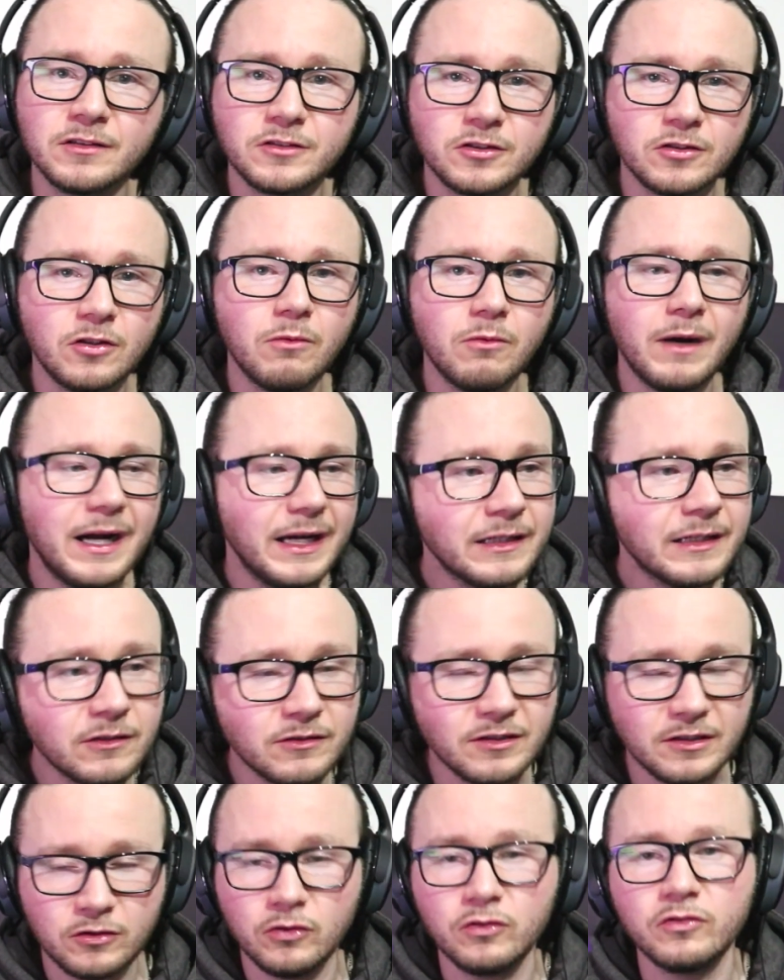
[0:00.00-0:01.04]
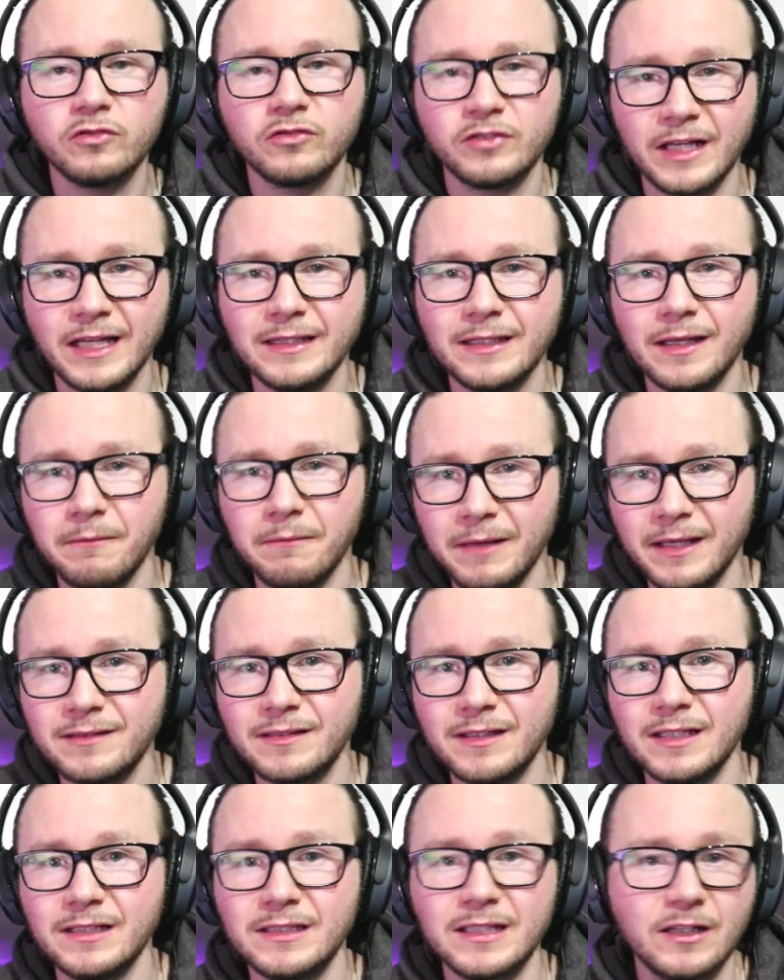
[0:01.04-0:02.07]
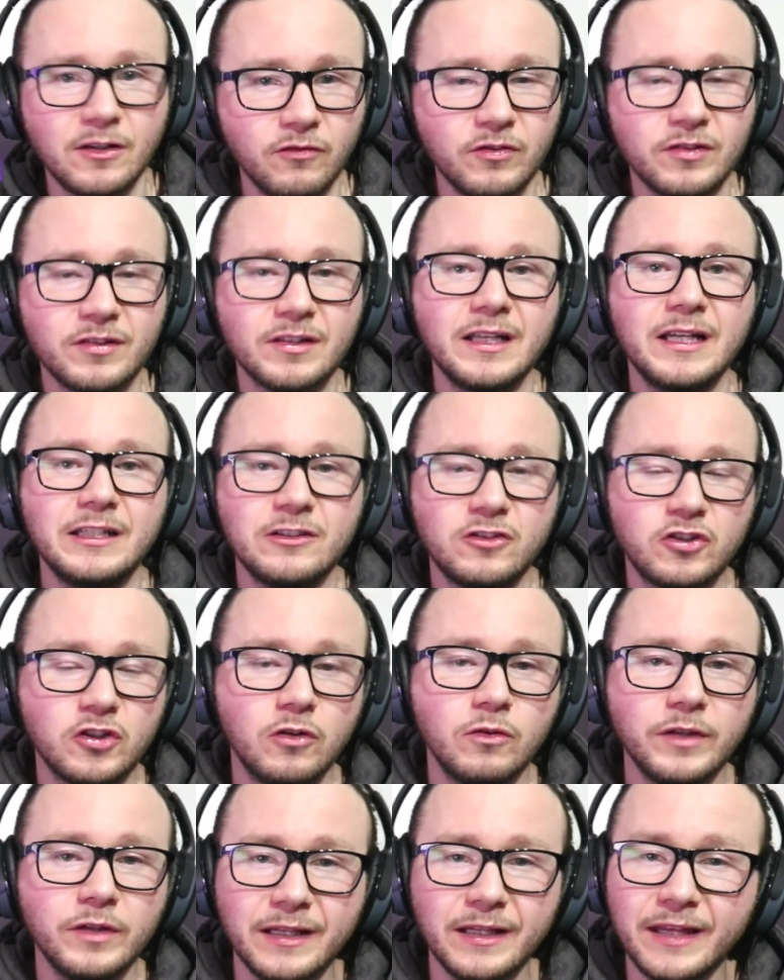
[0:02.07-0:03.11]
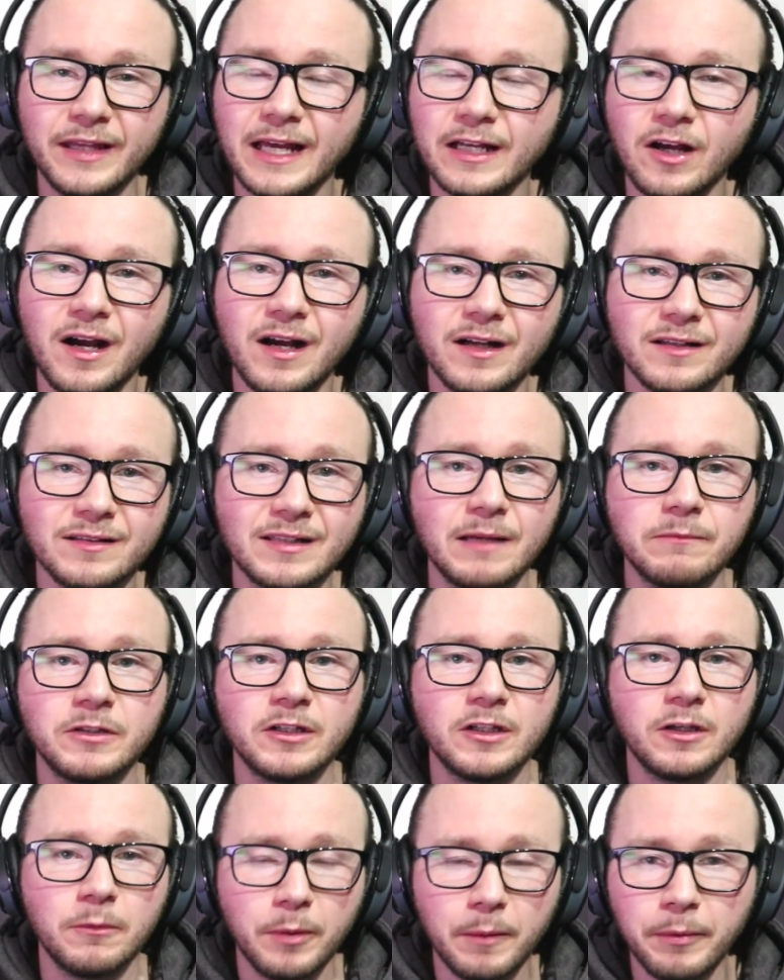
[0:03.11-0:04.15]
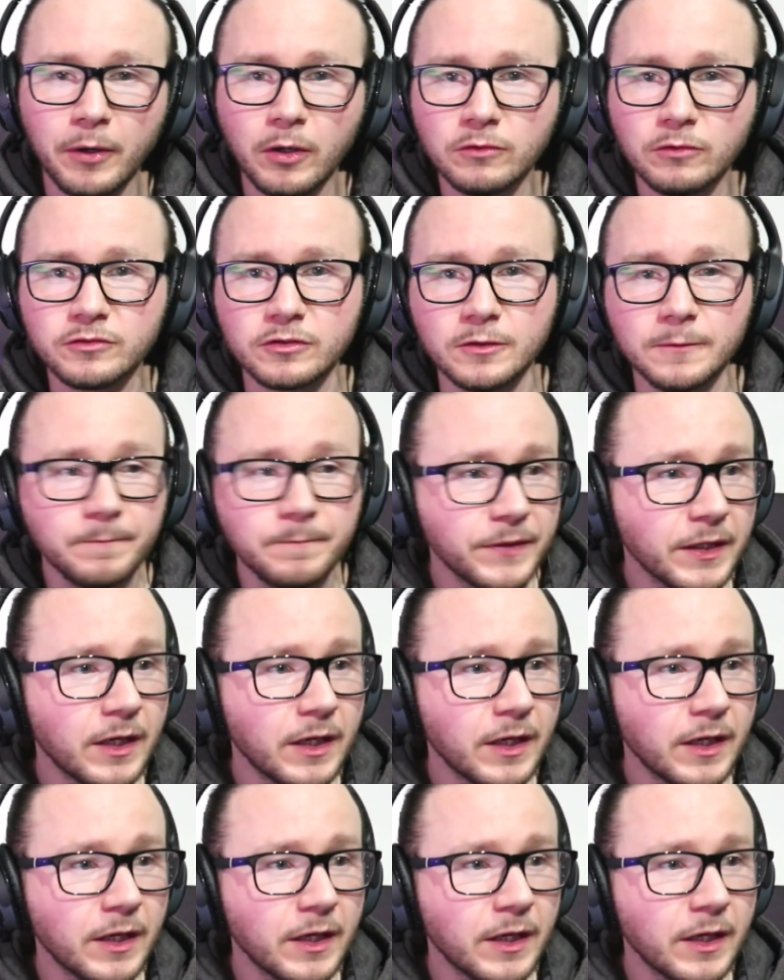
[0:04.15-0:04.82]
Do you know why? Because it does send a message, and obviously it's shown that they're not accepting a proposal